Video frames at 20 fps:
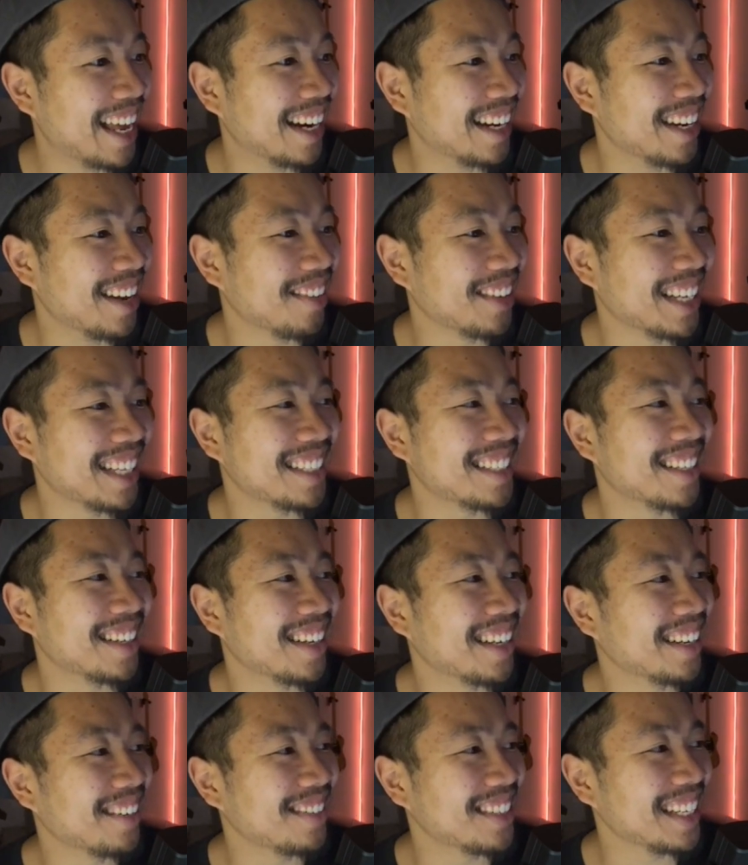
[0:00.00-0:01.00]
I never get
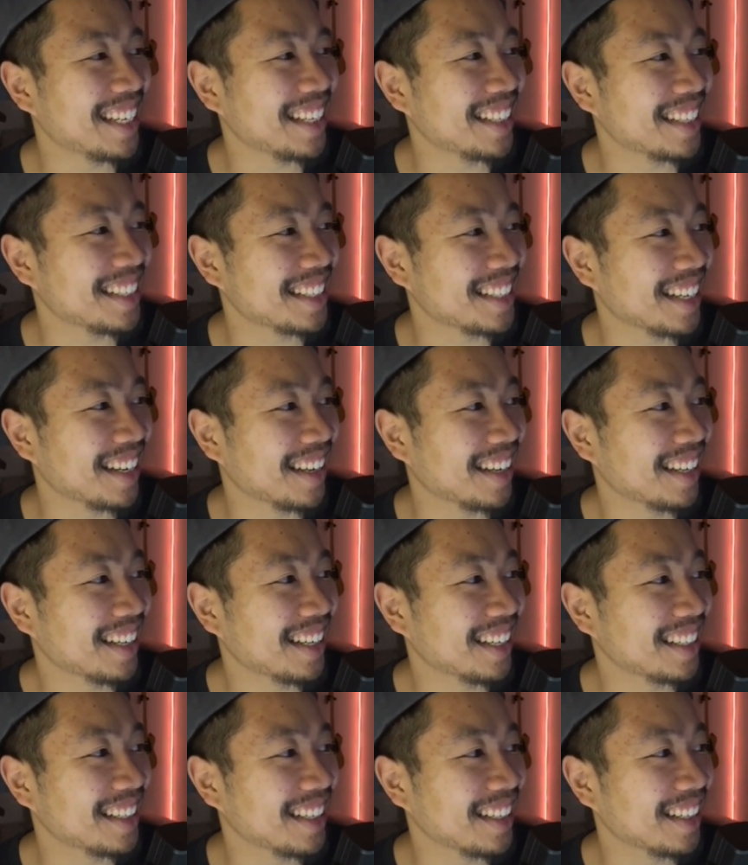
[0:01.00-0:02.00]
tired of seeing this card,
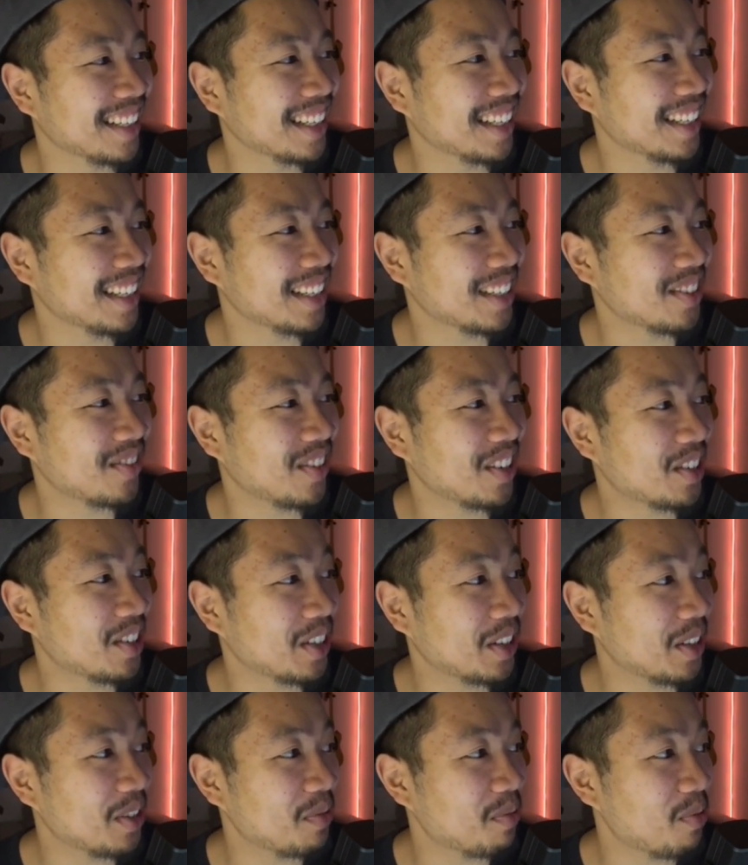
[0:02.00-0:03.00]
I tell you,
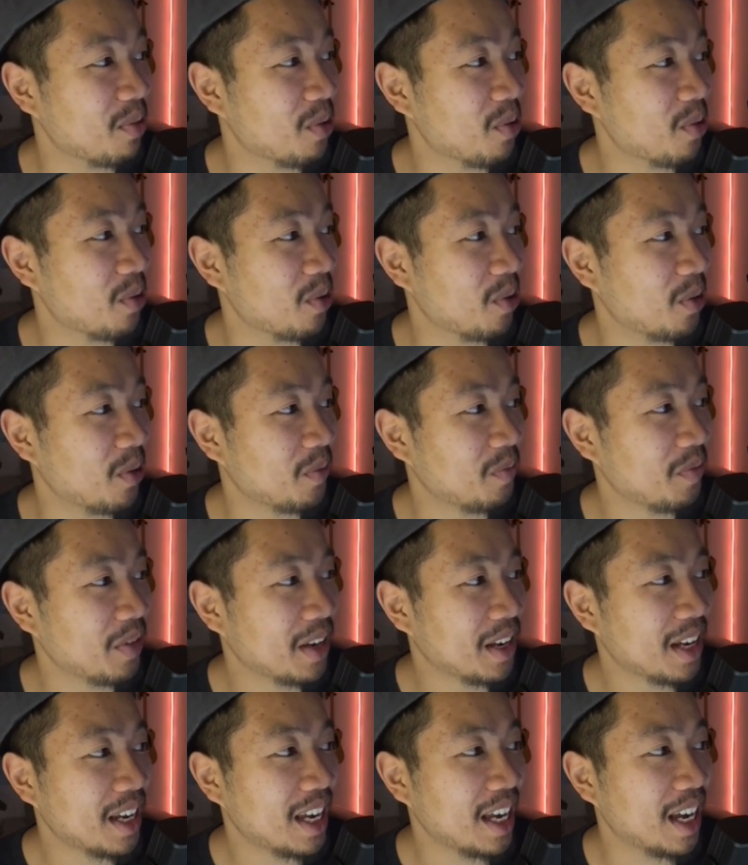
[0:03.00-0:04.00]
especially raw.
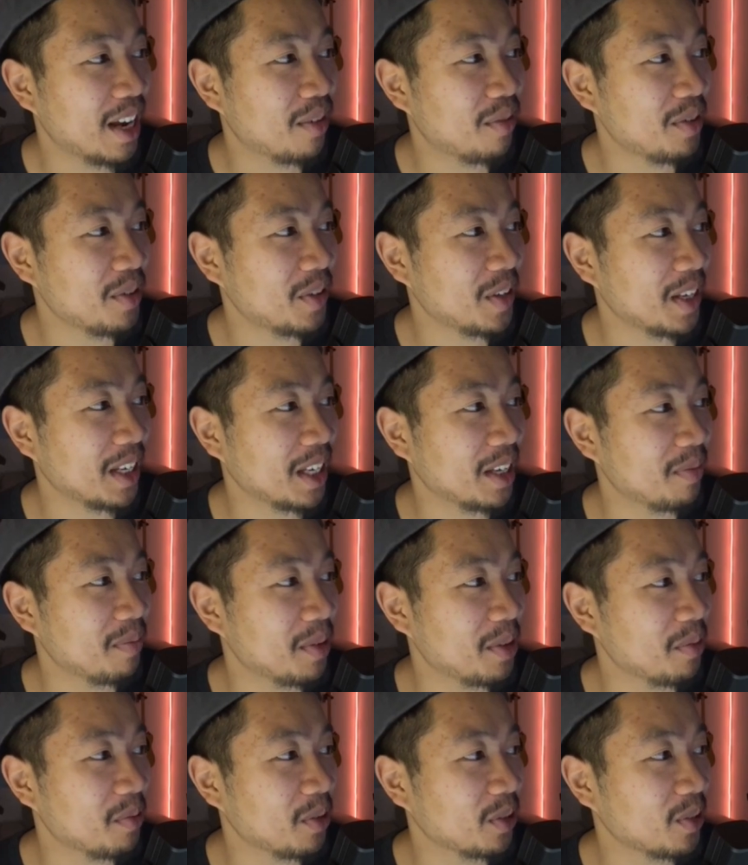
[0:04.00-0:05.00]
Everything in
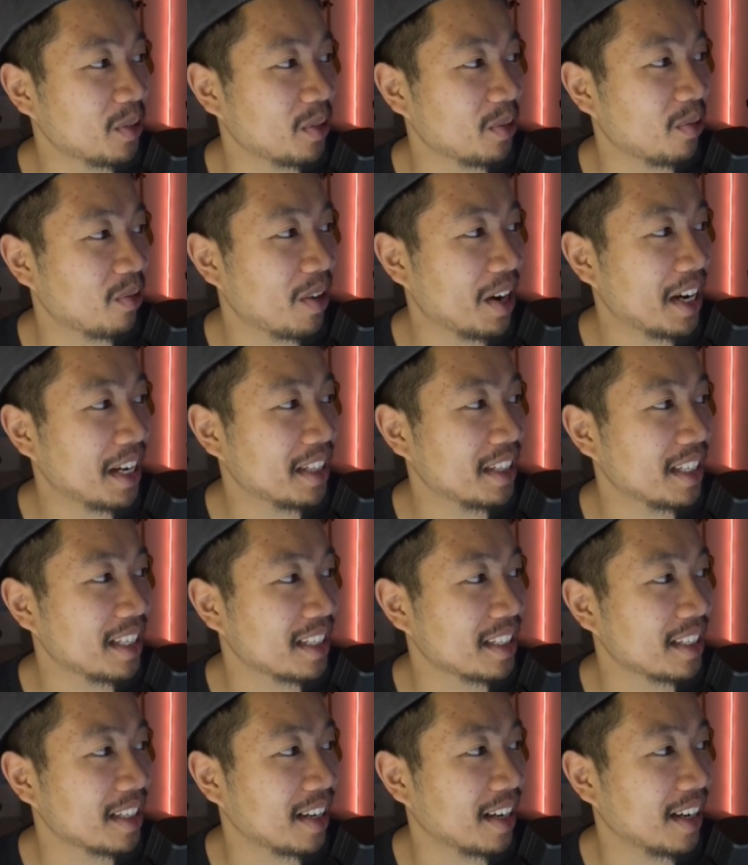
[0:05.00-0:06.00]
me wants to grade this
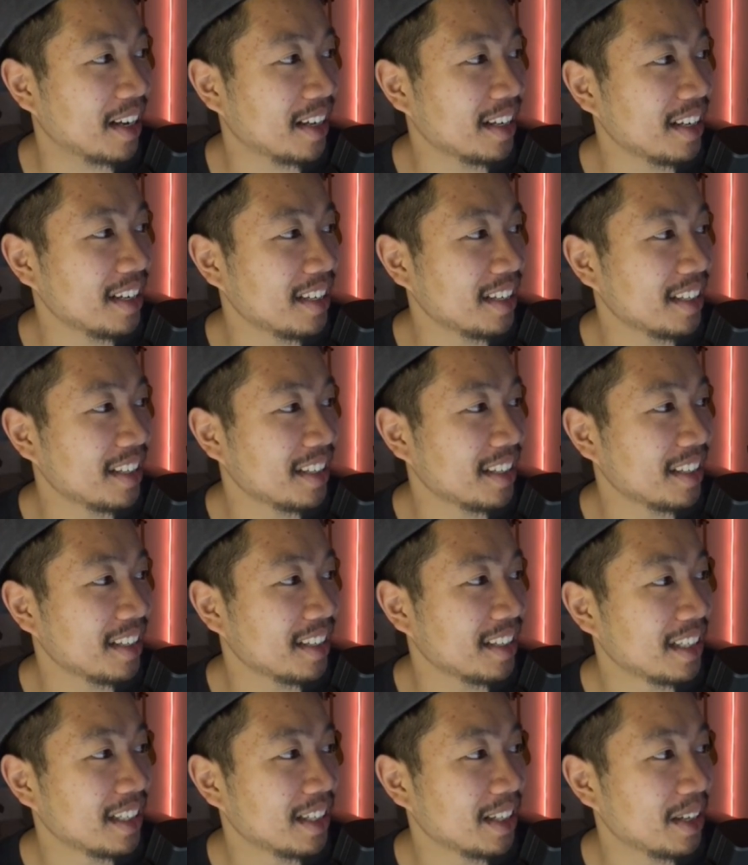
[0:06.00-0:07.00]
card,
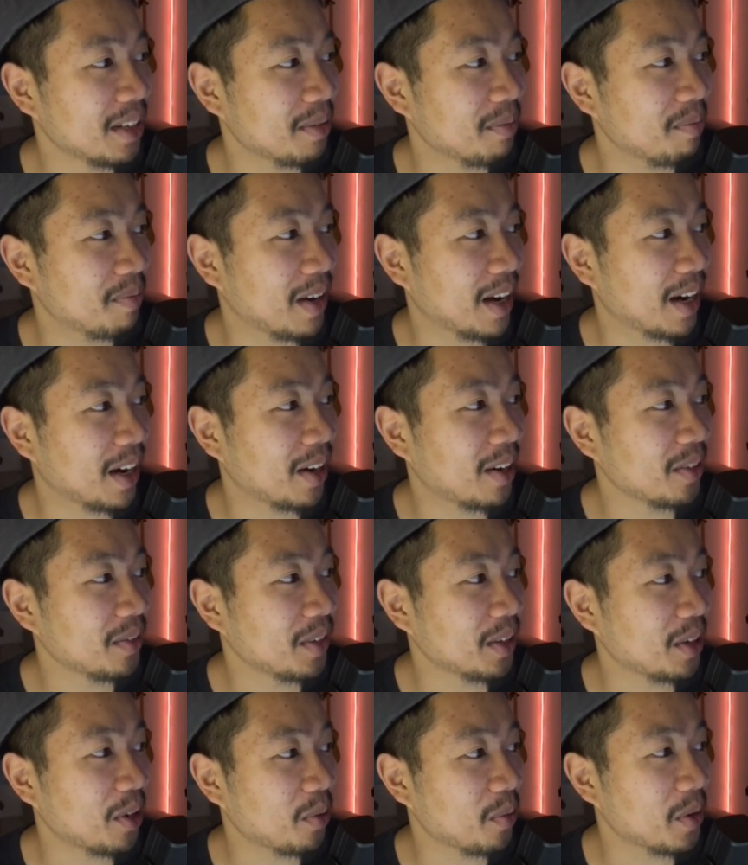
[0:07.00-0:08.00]
but I don't
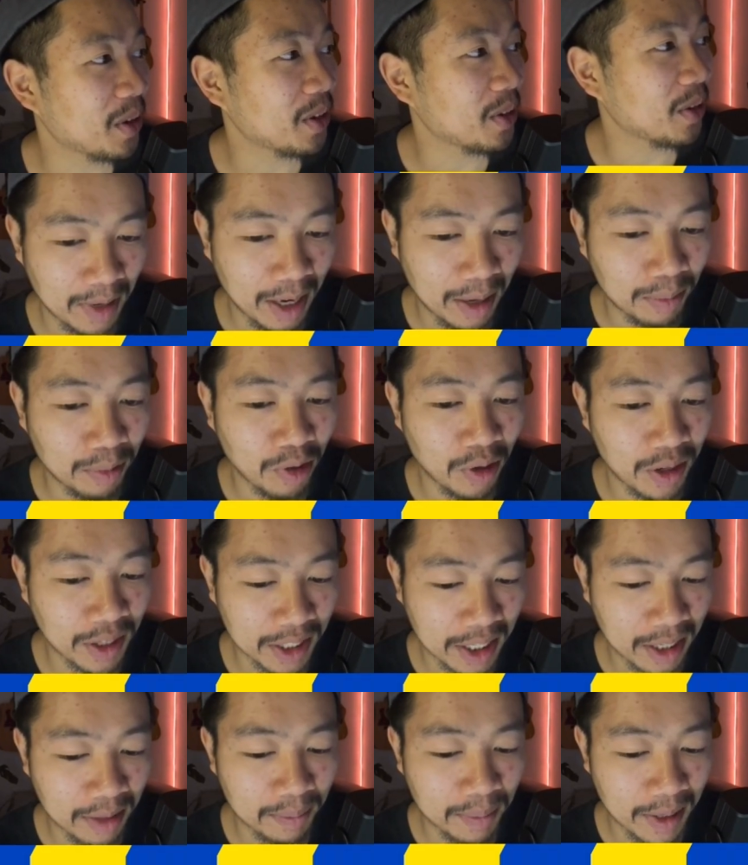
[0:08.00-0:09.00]
think I will. I'm trying to
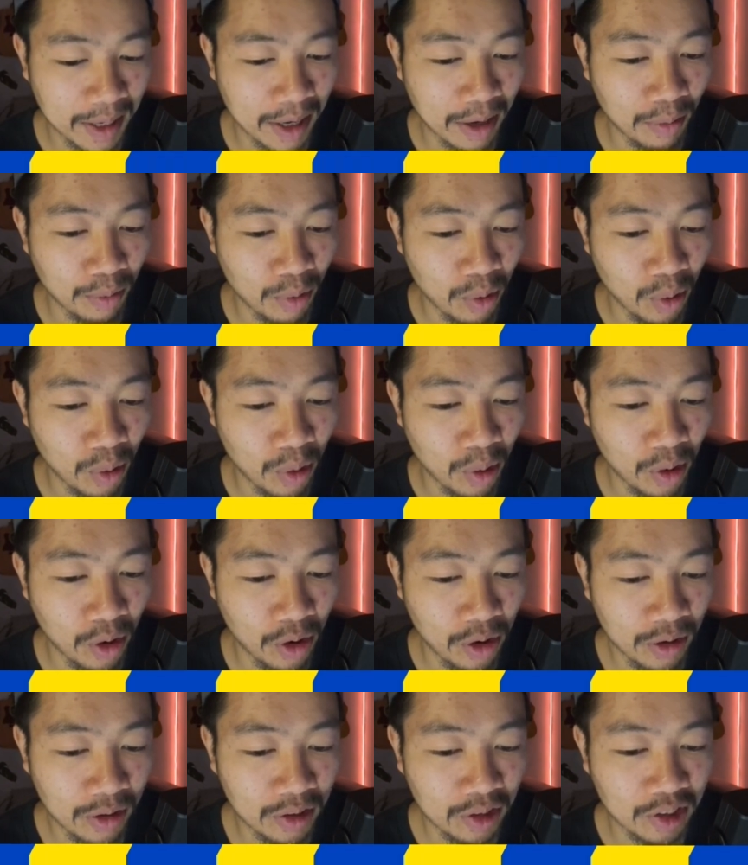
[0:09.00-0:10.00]
keep a raw
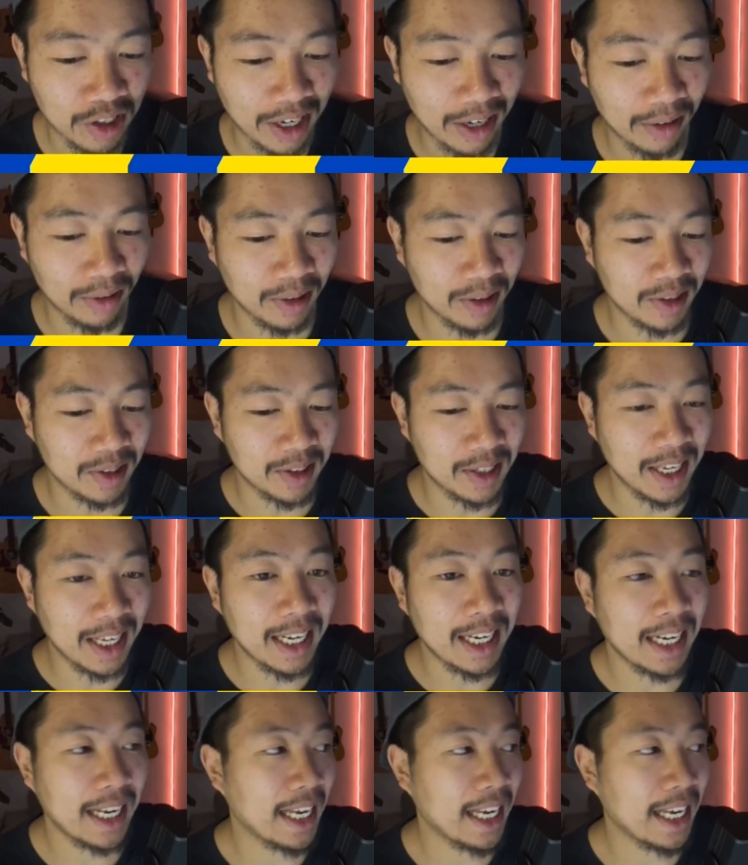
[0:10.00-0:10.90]
Shadowless set.